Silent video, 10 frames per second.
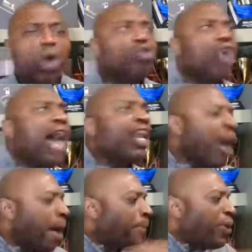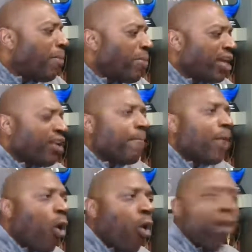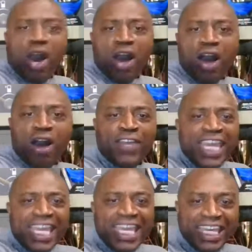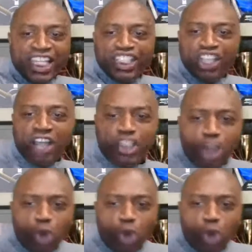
Don't try to put me in the mold of Inky Johnson.